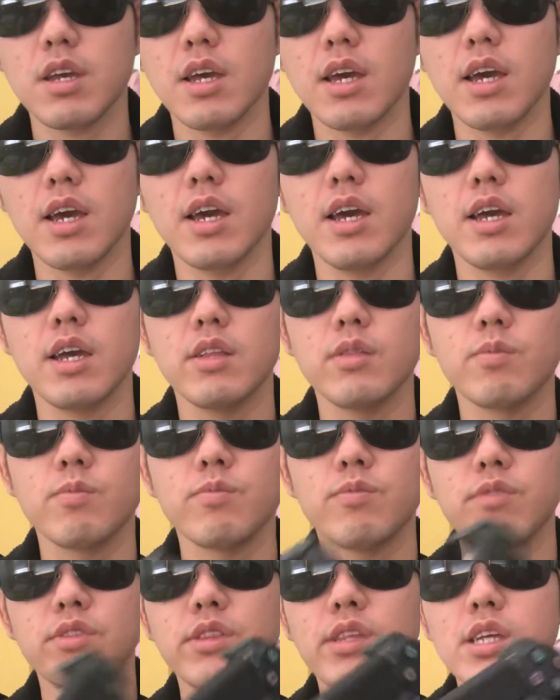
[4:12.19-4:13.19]
and
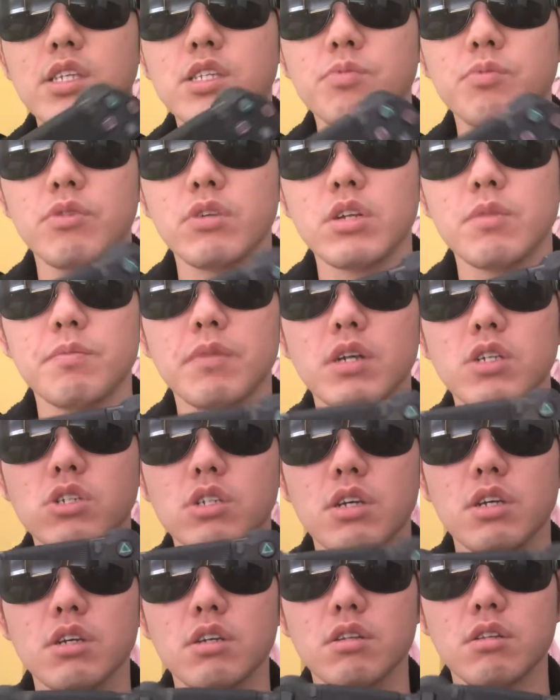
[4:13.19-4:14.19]
that's pretty much
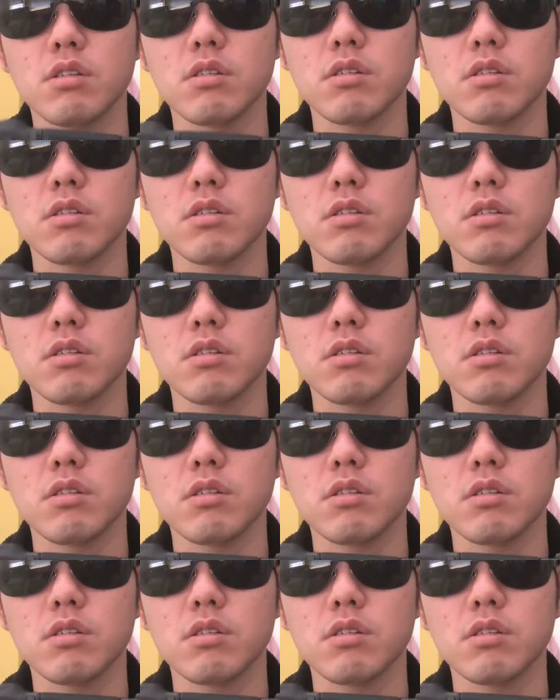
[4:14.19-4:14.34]
it.